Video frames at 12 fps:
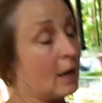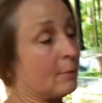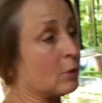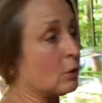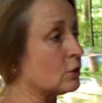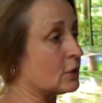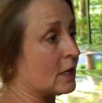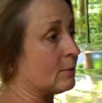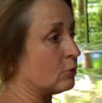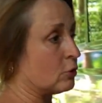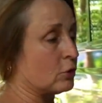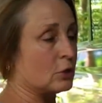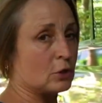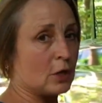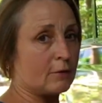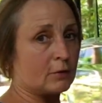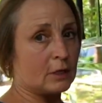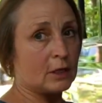I'm no seamstress, you
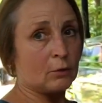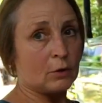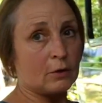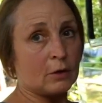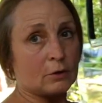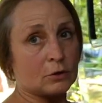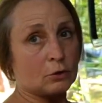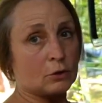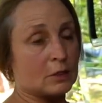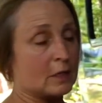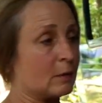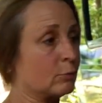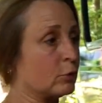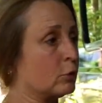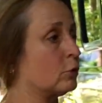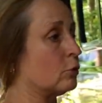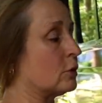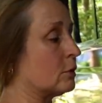have to get one of those little seam
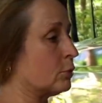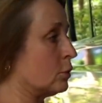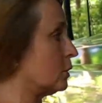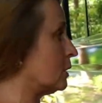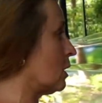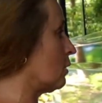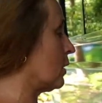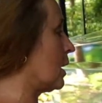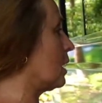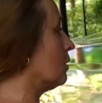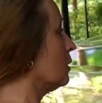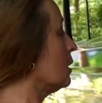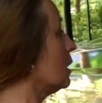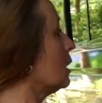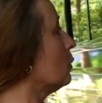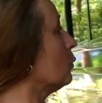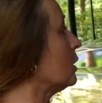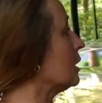pullers and pull it all out. We